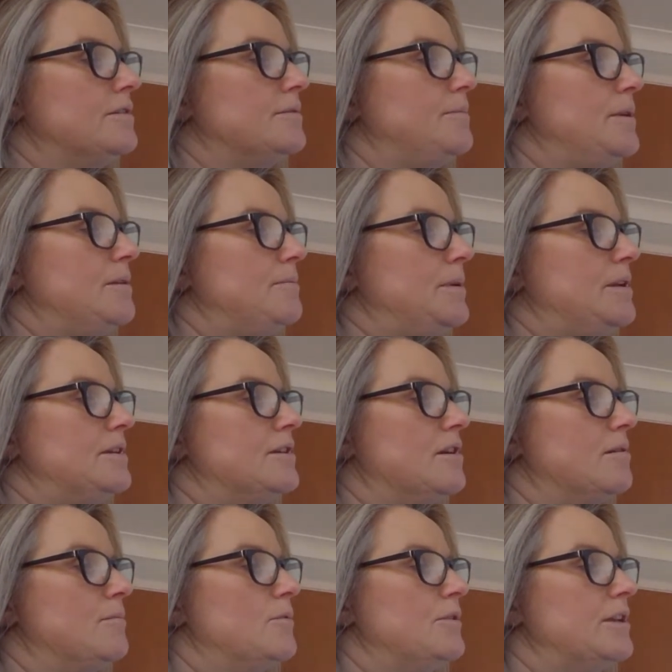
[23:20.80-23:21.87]
spend a bit of
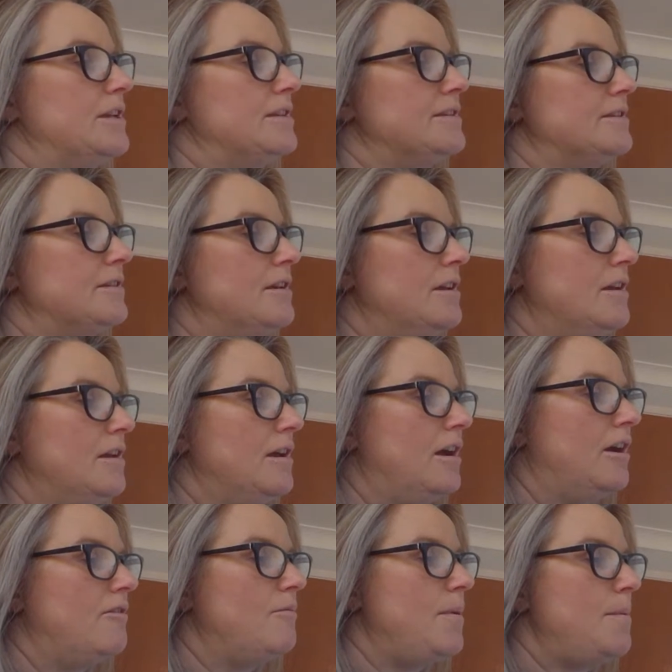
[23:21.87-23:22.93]
time on this.
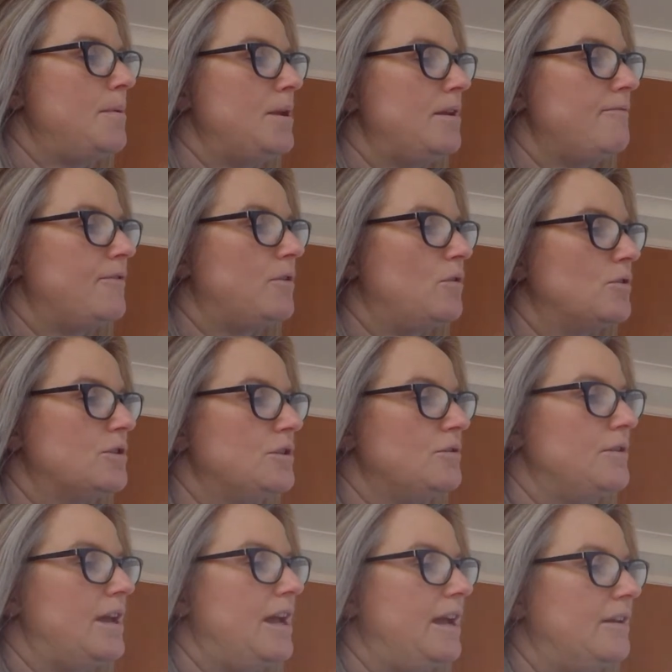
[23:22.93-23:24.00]
I remembered I forgot to do
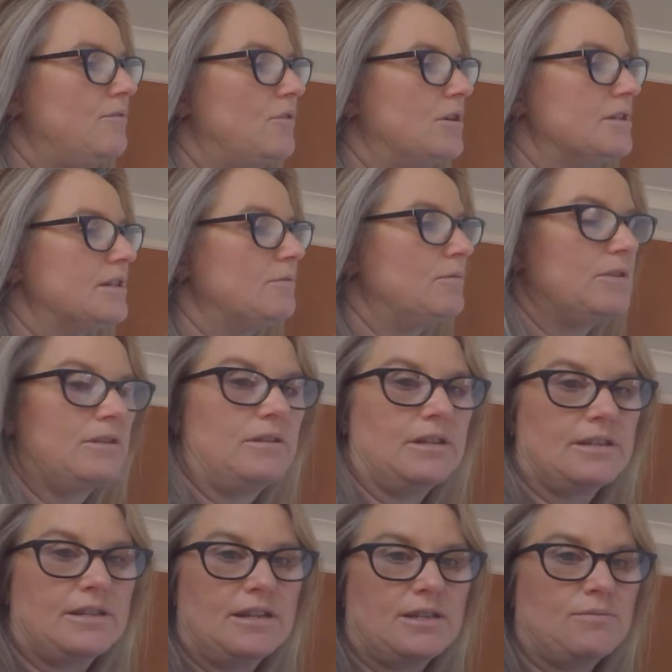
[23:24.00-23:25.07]
the handwriting with you
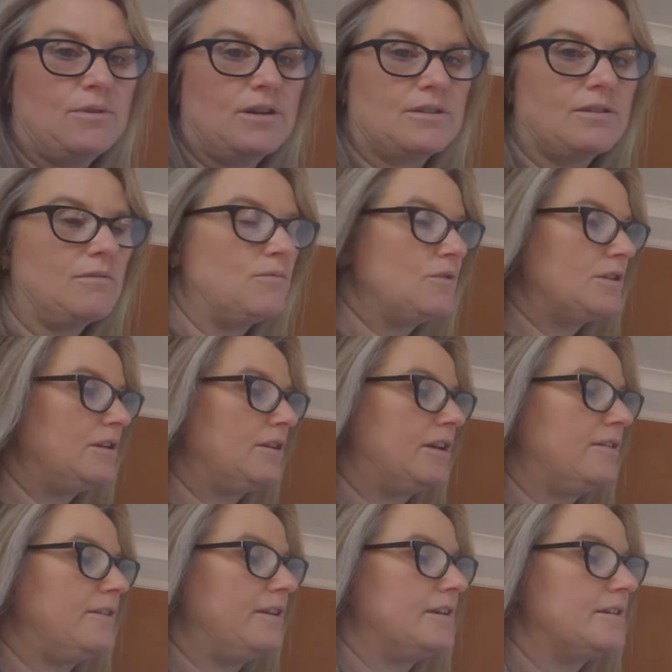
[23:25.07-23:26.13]
yesterday as well, so I want to look
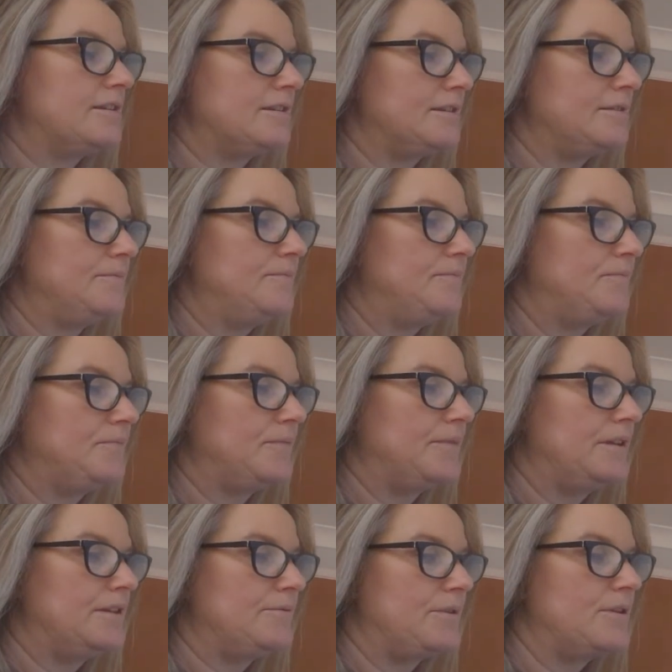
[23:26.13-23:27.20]
at this
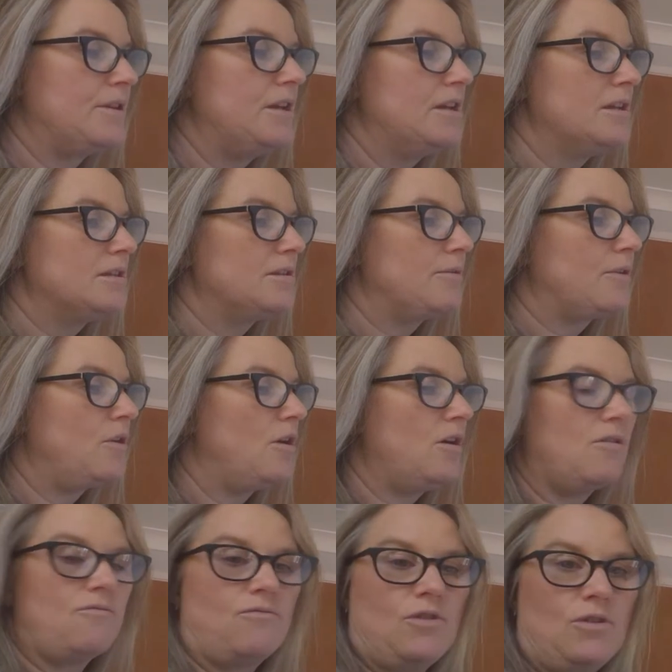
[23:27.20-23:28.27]
as well. So we've got
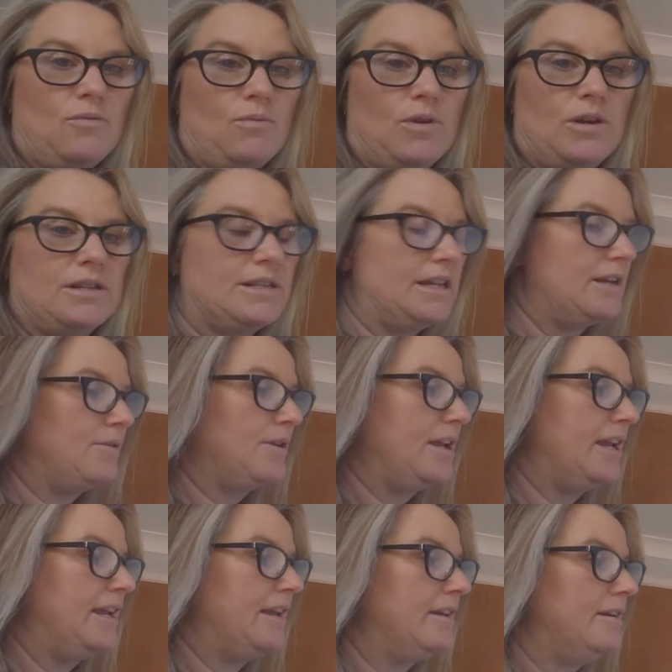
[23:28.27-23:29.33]
our root word down
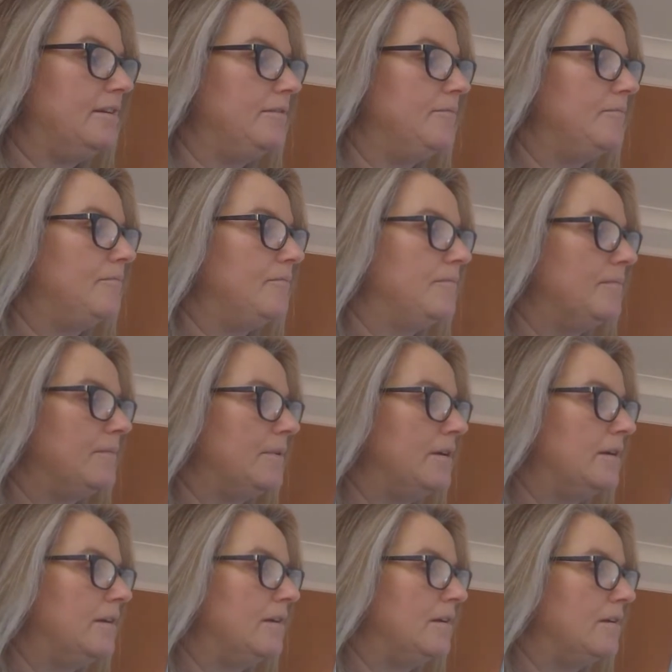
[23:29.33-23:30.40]
here,
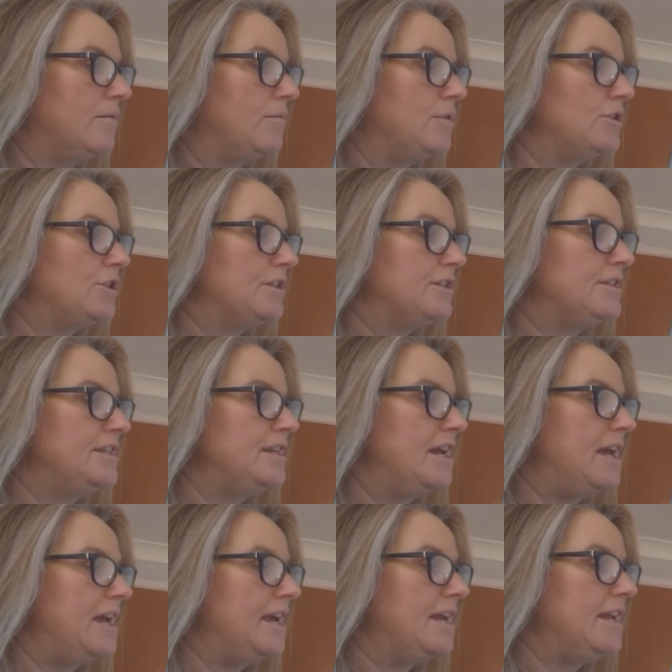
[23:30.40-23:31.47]
which is
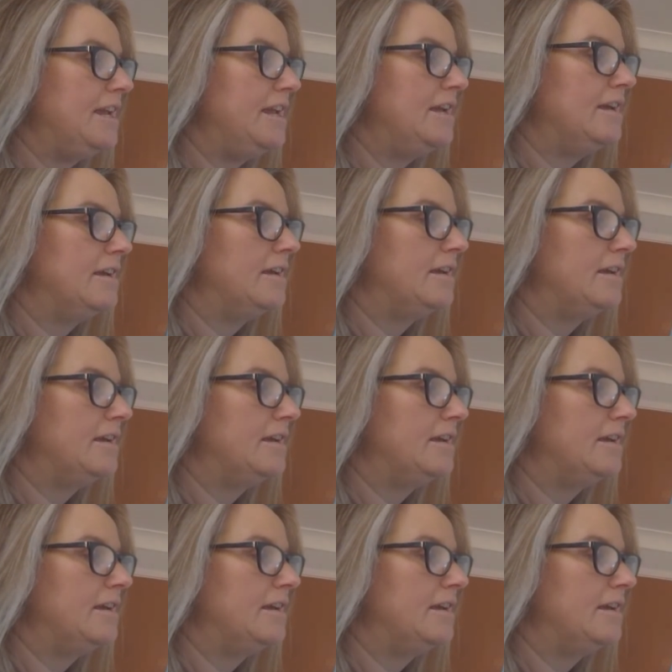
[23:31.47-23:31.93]
day.